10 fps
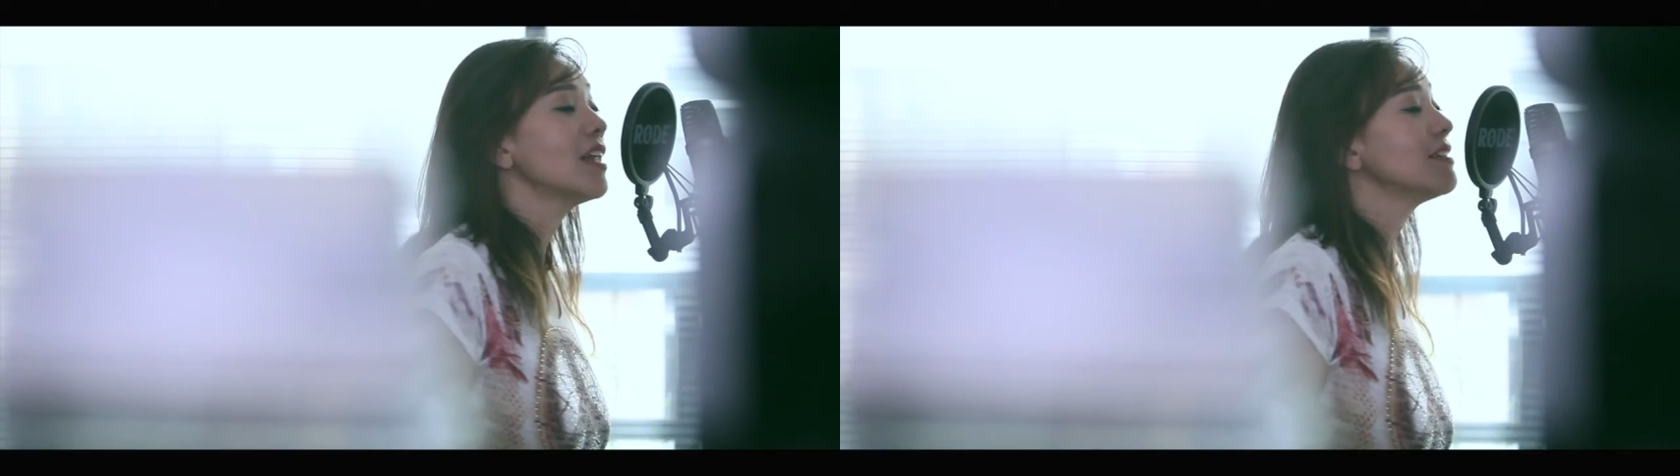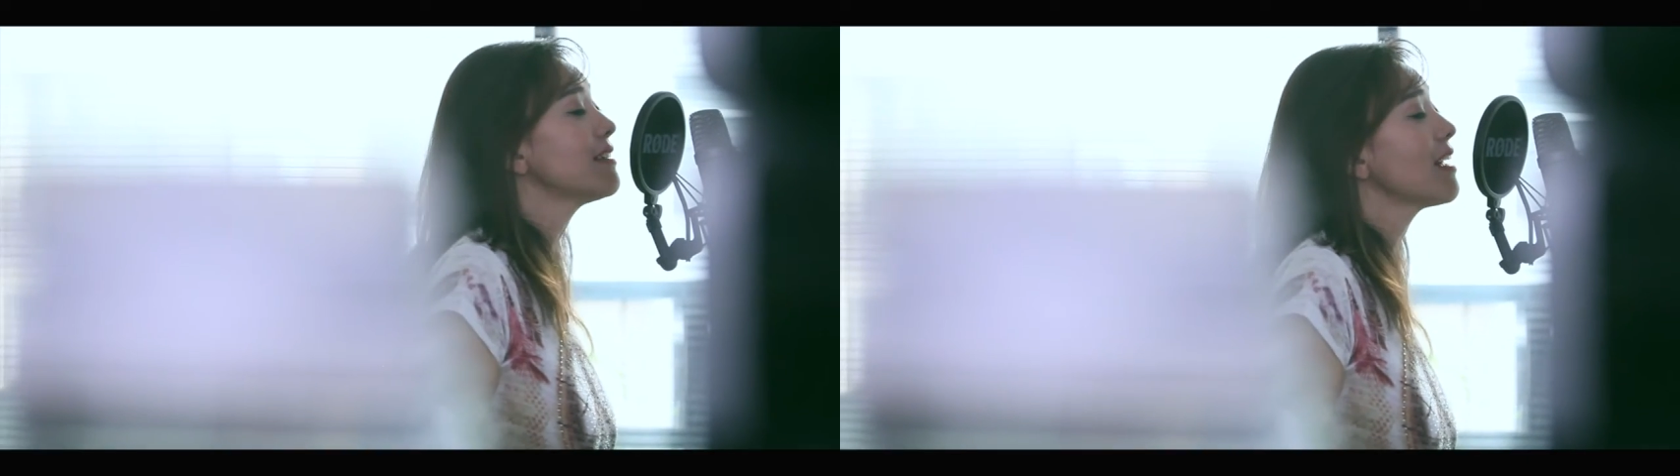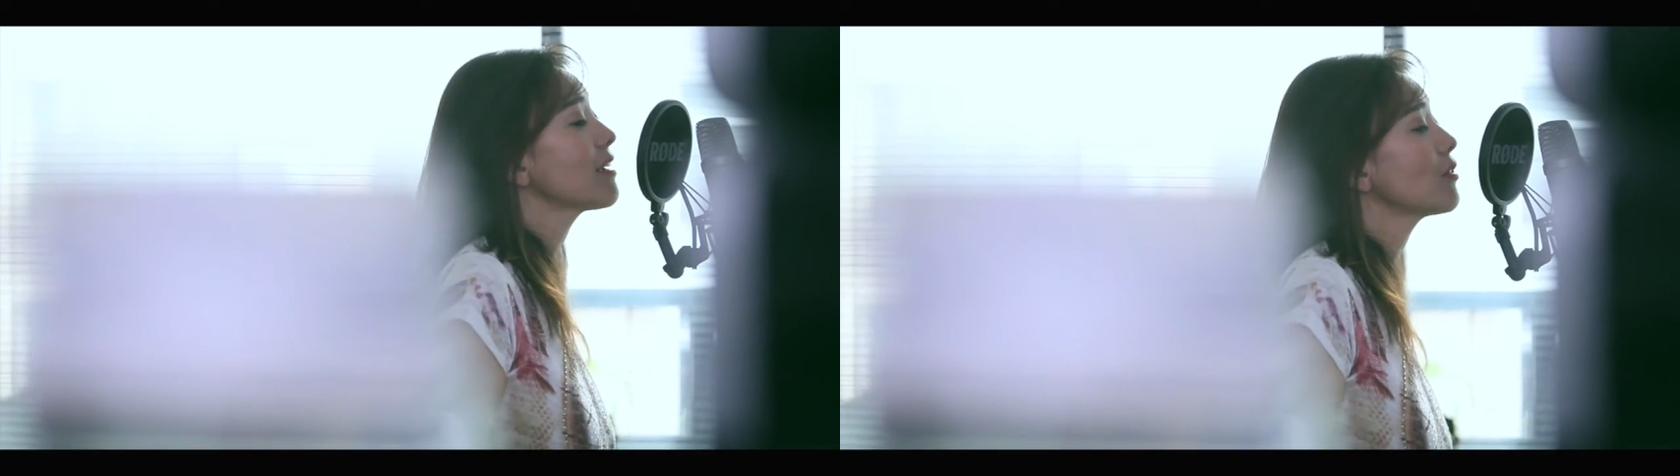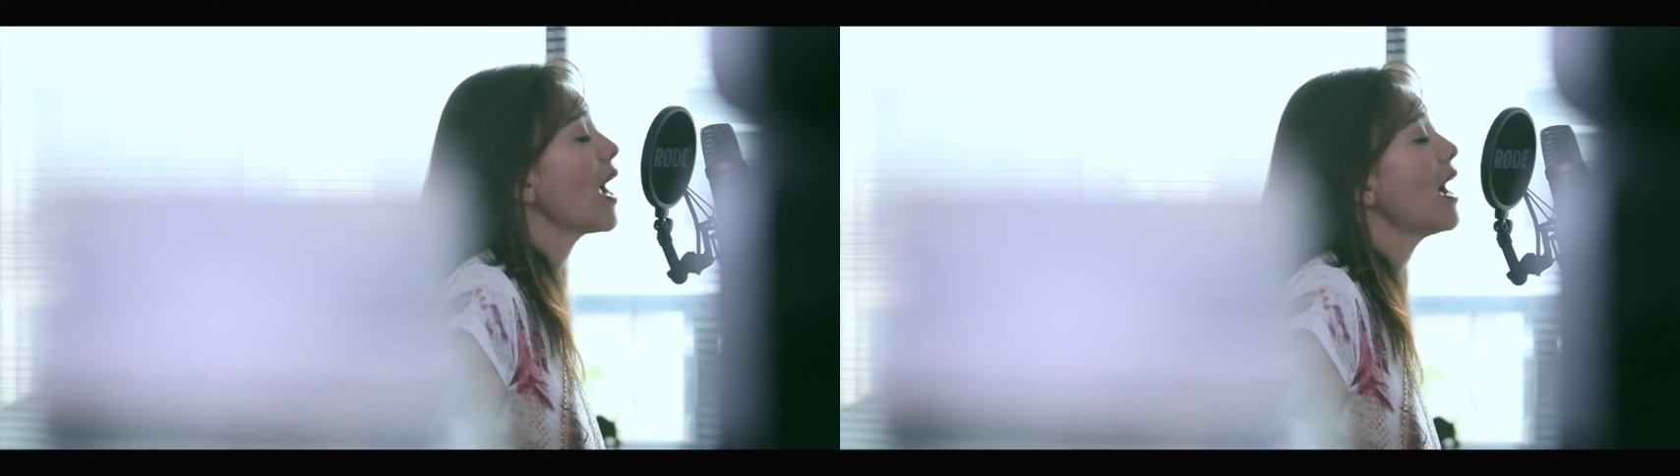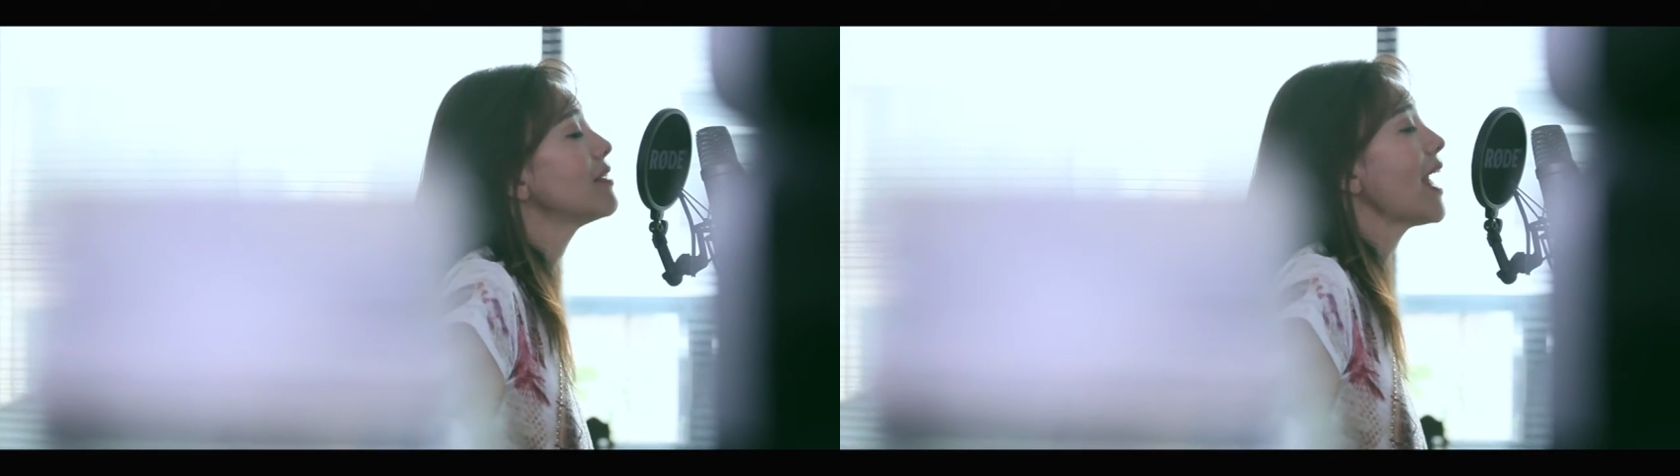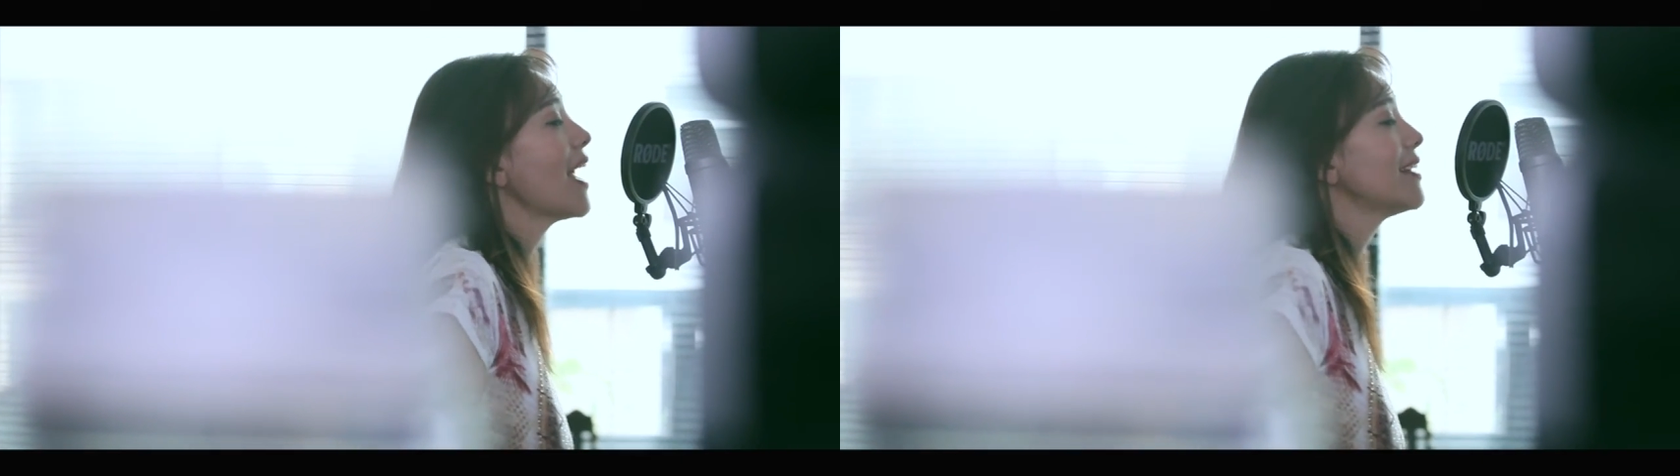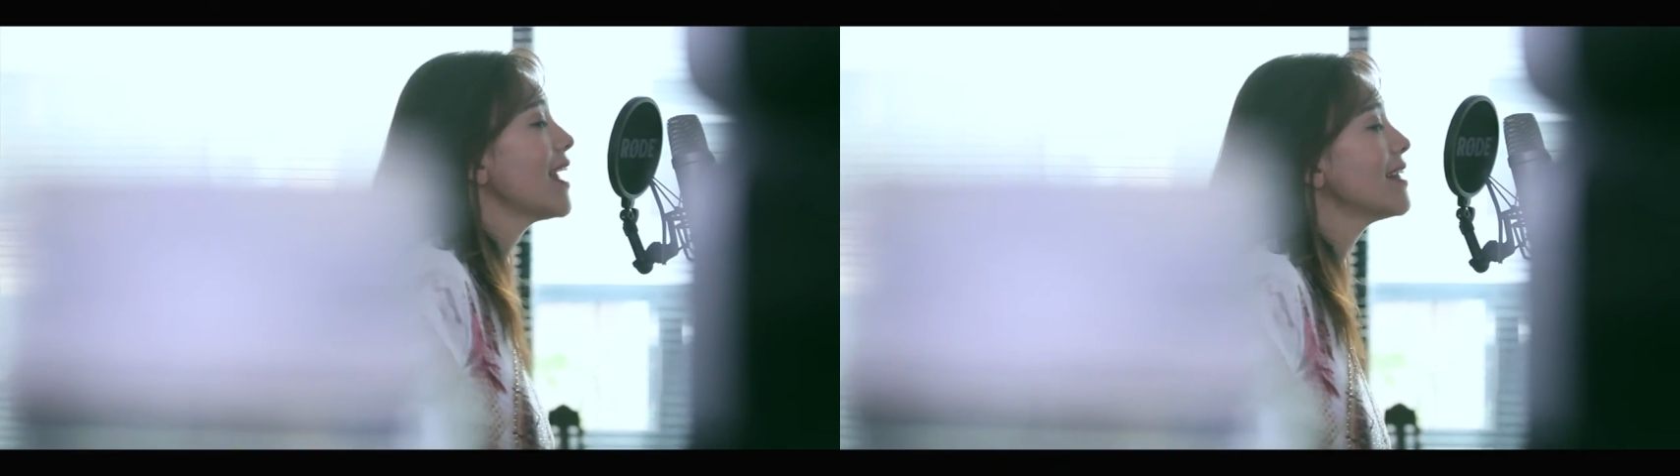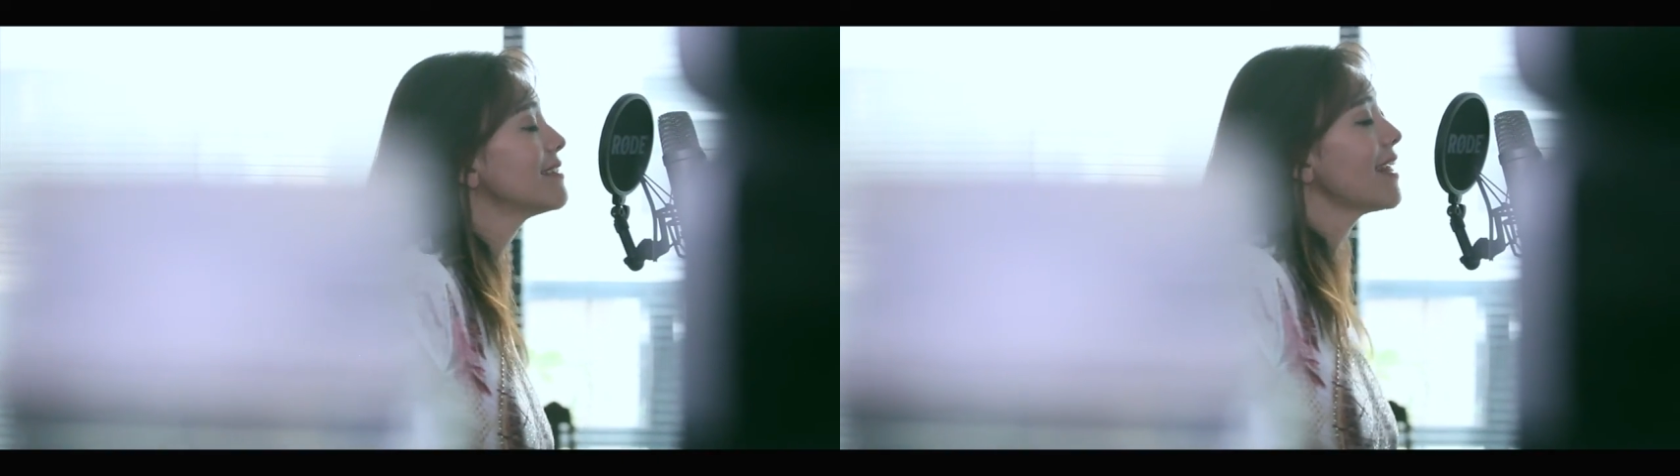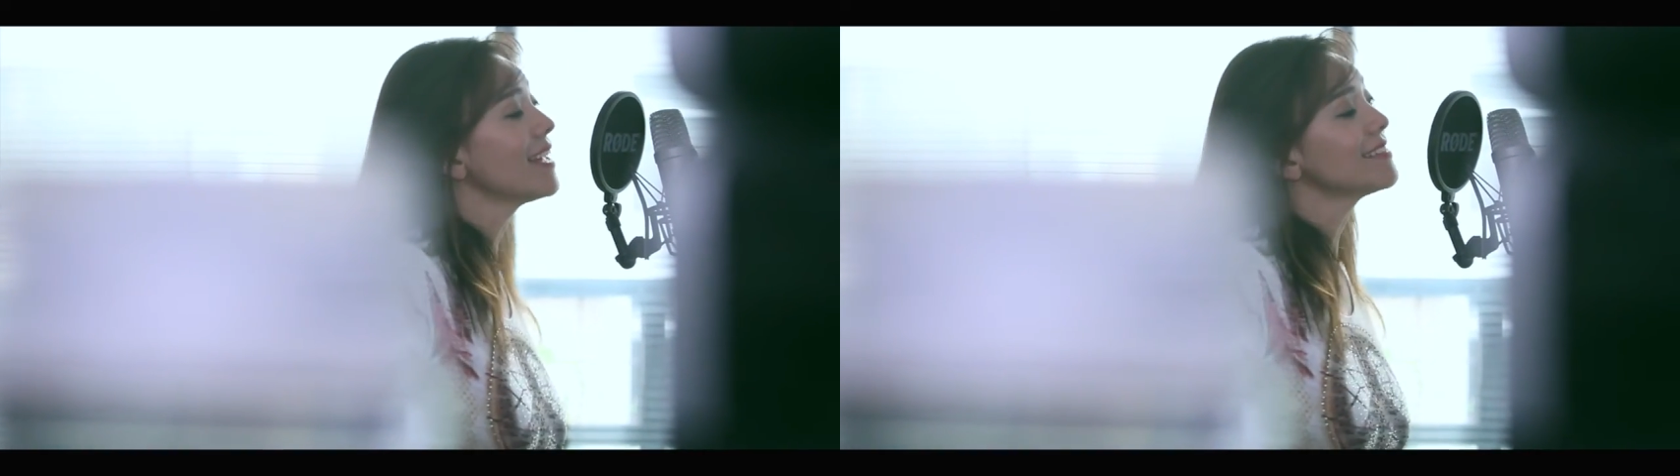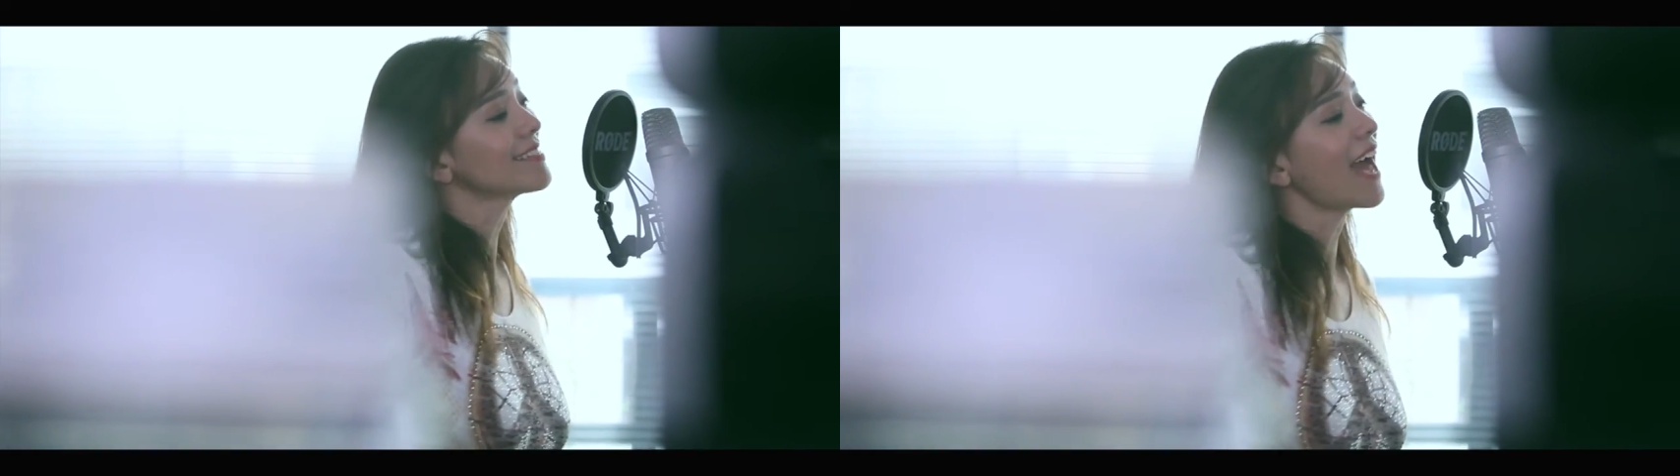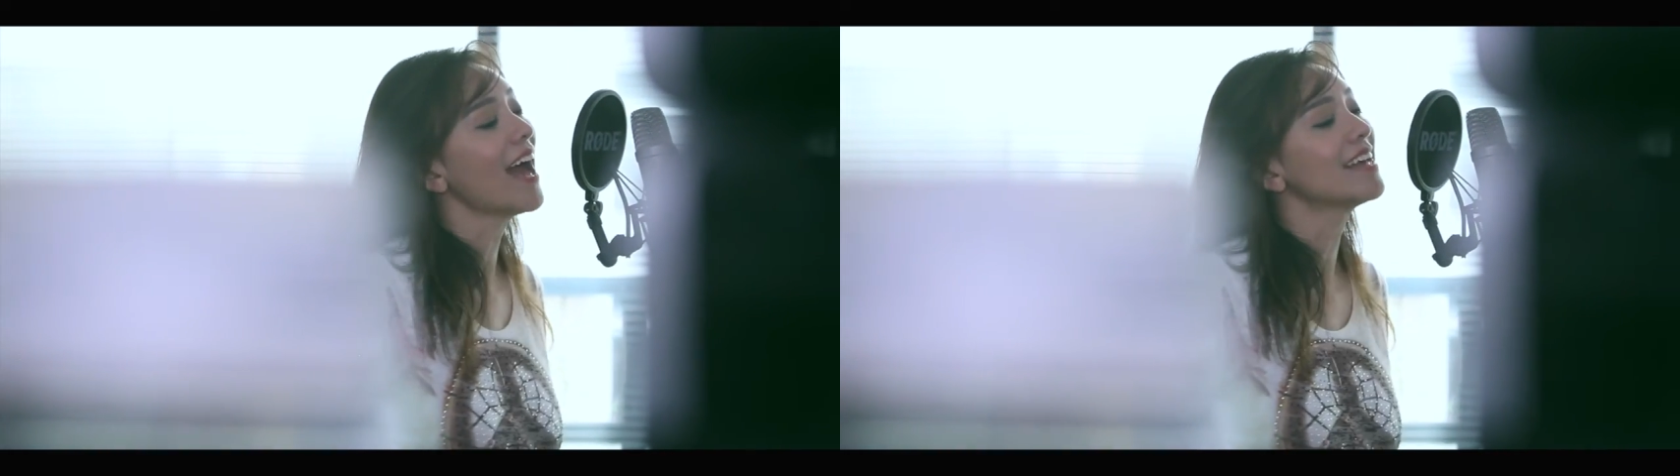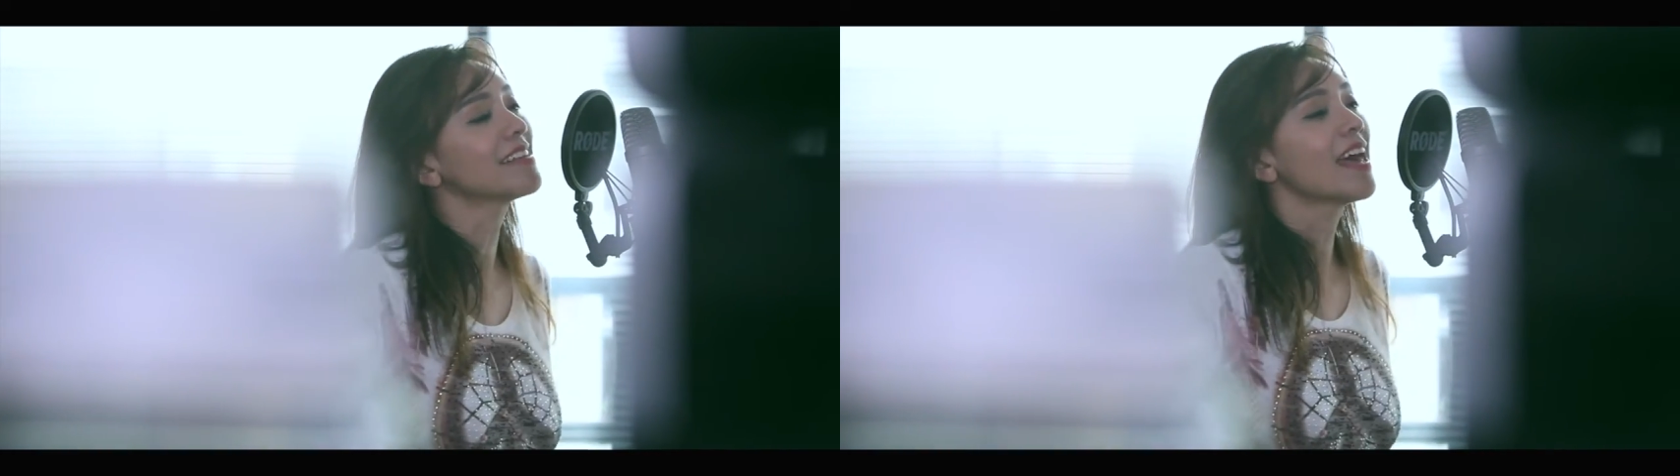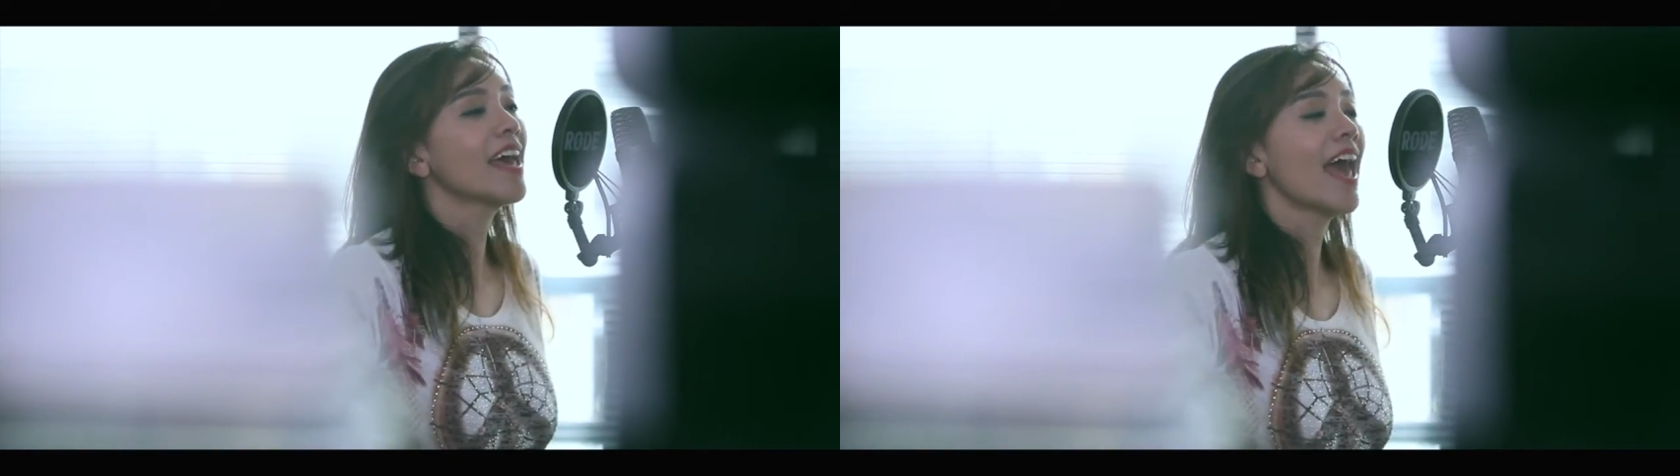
underground and in the skies.